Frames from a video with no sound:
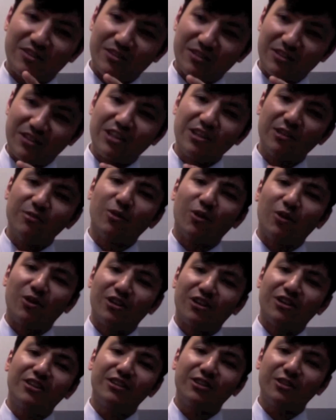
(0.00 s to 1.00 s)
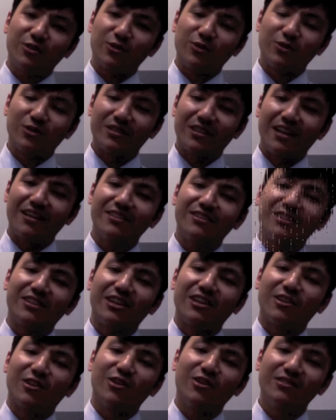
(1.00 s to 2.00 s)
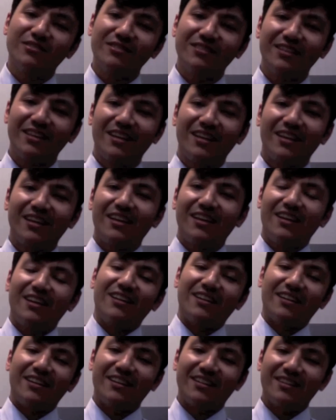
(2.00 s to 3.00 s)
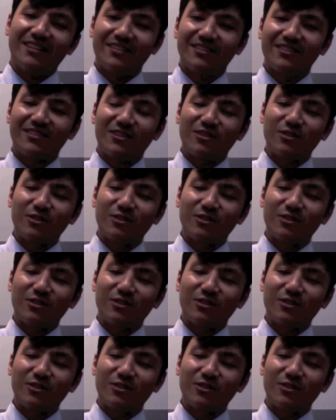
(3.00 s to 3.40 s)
him or her who is lunching alone, and